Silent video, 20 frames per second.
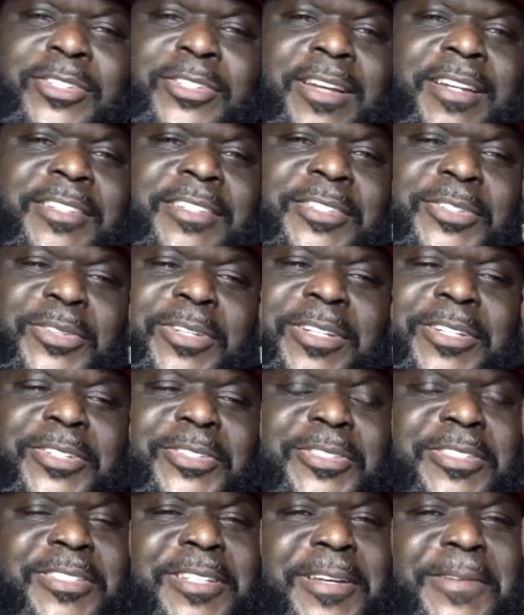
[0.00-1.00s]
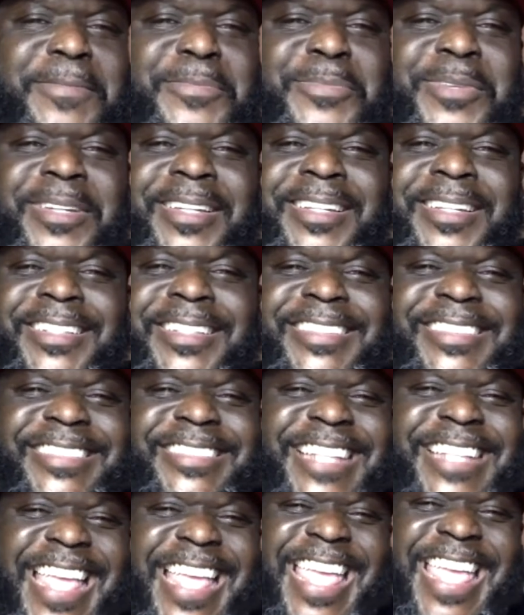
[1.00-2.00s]
Man, I try to do a little something,
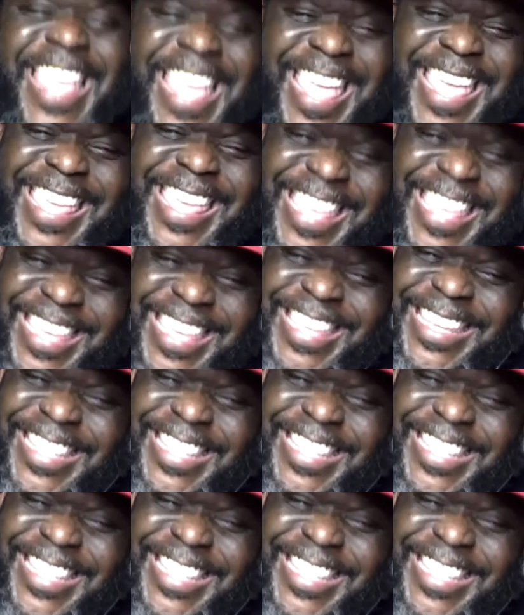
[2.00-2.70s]
man. It's,